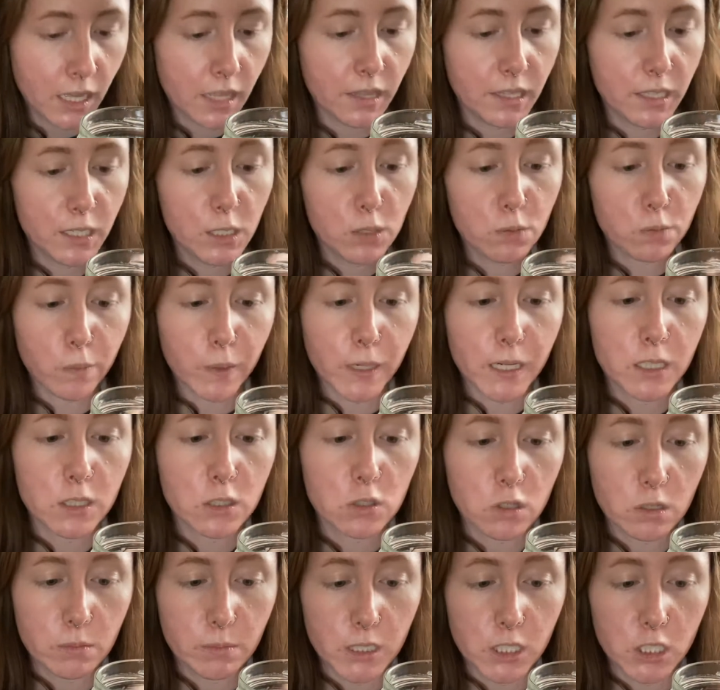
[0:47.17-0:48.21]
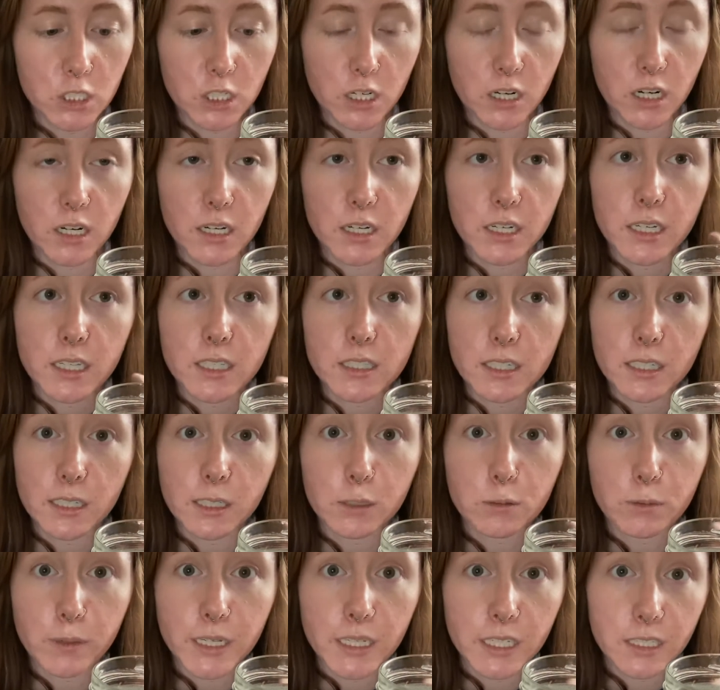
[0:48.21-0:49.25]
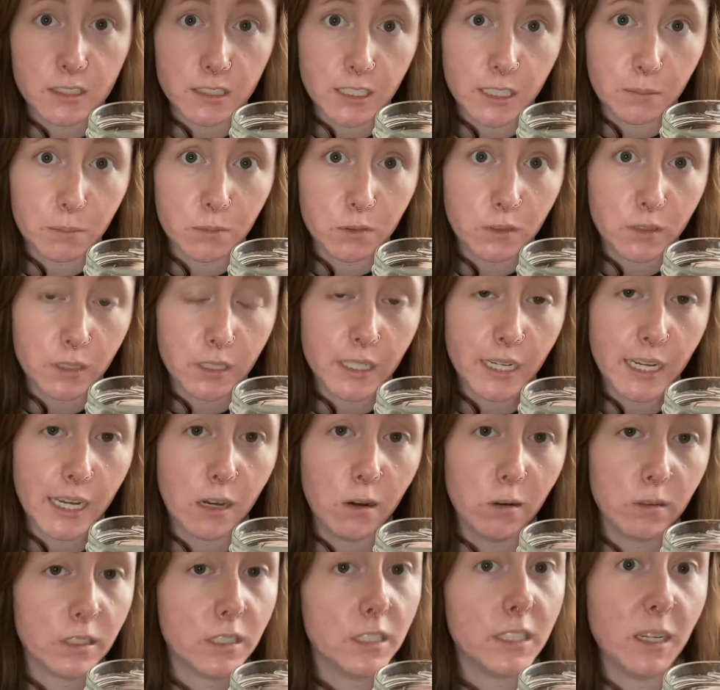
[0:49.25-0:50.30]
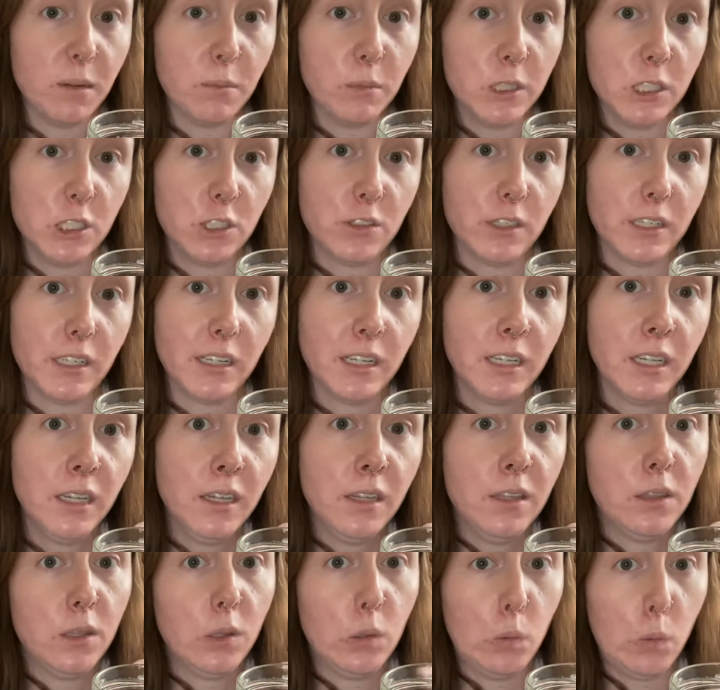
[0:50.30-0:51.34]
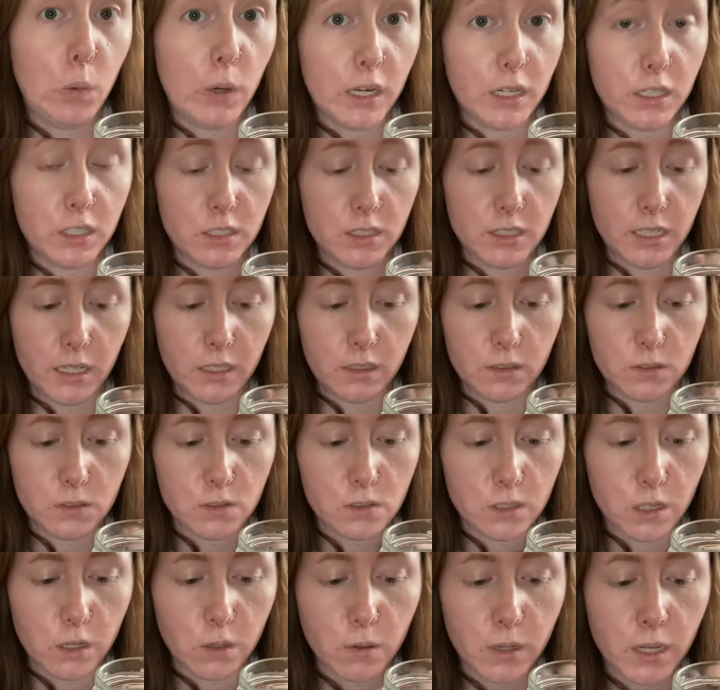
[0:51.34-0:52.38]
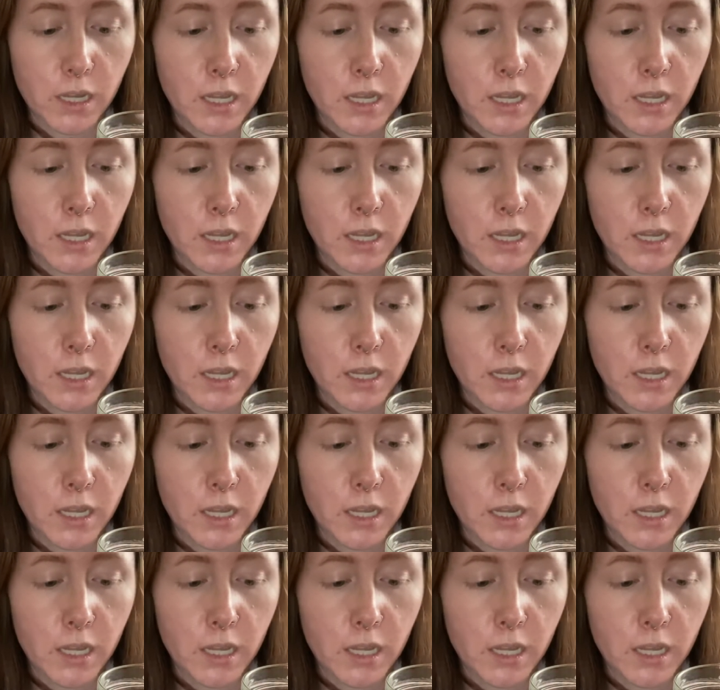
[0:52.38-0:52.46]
This brainstorm in a jar is a great example on how to demonstrate the water cycle. So